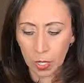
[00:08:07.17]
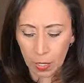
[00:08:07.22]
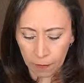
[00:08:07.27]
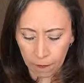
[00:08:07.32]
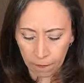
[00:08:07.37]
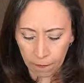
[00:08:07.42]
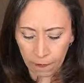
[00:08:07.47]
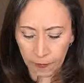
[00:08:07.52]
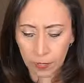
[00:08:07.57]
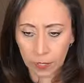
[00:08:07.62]

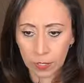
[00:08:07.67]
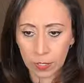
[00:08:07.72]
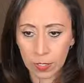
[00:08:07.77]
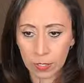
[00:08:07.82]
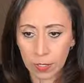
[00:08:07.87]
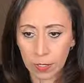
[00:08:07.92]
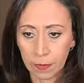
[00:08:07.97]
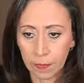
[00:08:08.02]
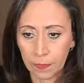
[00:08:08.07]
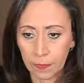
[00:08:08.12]

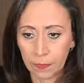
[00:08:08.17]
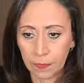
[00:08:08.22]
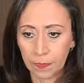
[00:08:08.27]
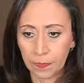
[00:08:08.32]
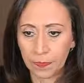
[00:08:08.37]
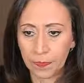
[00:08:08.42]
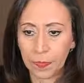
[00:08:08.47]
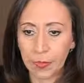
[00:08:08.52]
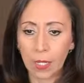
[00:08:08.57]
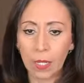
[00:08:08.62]
first,
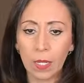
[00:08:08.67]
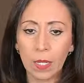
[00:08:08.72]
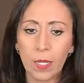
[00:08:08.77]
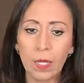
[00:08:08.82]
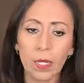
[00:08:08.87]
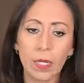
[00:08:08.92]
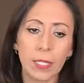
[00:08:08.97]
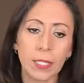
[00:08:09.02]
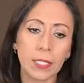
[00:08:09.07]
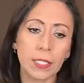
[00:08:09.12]

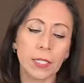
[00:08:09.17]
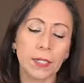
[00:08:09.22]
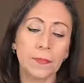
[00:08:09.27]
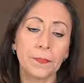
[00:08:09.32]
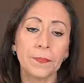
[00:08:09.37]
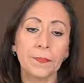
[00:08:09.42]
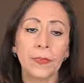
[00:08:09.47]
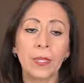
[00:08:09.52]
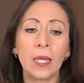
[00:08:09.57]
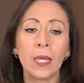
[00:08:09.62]
enter.
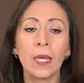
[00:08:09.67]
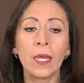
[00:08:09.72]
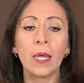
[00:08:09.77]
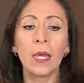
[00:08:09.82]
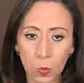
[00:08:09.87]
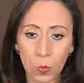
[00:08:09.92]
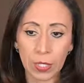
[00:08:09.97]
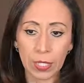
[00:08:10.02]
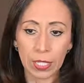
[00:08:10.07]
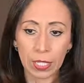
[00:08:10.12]

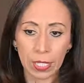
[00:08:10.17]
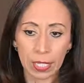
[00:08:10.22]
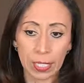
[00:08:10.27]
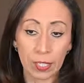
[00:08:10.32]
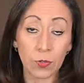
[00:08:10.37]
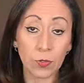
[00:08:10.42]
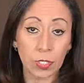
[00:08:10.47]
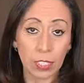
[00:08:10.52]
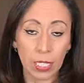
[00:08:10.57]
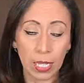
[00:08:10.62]
With the
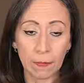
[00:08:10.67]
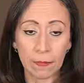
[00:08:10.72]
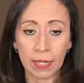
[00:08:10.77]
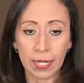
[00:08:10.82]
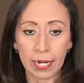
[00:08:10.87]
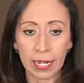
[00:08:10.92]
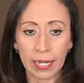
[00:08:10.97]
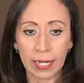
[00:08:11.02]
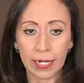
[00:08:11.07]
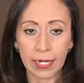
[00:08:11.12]
new step that
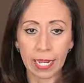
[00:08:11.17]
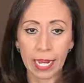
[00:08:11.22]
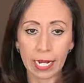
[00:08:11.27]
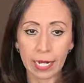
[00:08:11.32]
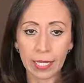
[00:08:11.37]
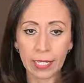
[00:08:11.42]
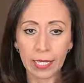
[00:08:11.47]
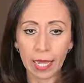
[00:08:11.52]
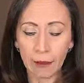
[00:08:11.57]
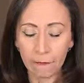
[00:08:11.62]
I
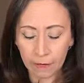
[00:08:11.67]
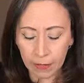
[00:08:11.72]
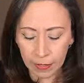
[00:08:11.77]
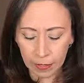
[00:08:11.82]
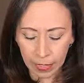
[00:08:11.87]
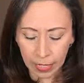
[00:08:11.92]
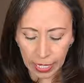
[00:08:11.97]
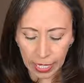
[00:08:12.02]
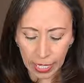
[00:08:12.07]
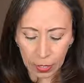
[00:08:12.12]
created, after
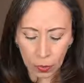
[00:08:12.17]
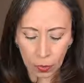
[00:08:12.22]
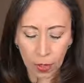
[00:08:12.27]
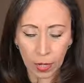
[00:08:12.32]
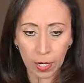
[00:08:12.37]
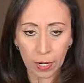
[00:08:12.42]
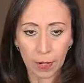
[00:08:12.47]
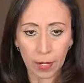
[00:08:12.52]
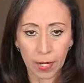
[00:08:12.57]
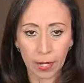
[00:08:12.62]
the
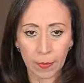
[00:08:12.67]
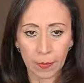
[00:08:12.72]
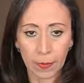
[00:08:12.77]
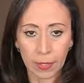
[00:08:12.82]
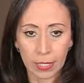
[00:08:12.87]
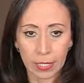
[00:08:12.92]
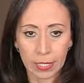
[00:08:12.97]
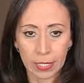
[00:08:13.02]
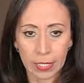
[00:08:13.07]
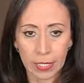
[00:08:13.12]
equal, I want
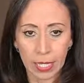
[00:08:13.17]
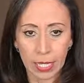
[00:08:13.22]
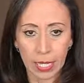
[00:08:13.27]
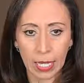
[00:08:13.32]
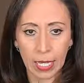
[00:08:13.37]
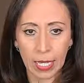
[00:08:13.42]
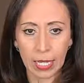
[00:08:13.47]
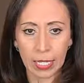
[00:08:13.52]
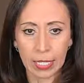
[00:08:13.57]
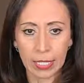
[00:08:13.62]
to
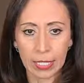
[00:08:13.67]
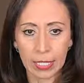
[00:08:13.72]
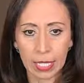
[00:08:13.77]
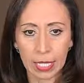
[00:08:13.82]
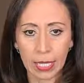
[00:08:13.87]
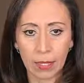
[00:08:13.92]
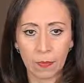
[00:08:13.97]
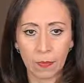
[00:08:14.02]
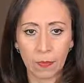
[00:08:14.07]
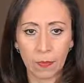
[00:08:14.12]
say
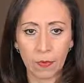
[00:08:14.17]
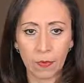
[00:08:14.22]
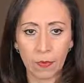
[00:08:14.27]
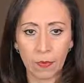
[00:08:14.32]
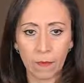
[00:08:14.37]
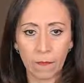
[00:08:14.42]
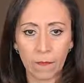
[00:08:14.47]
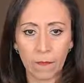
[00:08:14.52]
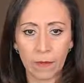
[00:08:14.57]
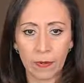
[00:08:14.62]

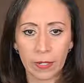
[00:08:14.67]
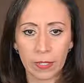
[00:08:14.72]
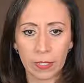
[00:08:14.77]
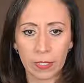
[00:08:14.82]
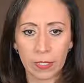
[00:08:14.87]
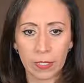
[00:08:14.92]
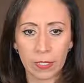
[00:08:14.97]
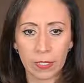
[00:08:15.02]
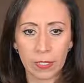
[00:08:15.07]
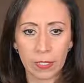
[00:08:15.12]
table
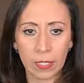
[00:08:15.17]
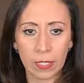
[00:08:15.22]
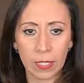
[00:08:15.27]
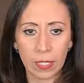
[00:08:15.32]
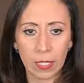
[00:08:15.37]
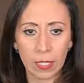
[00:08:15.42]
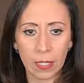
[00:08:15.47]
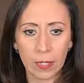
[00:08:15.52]
first,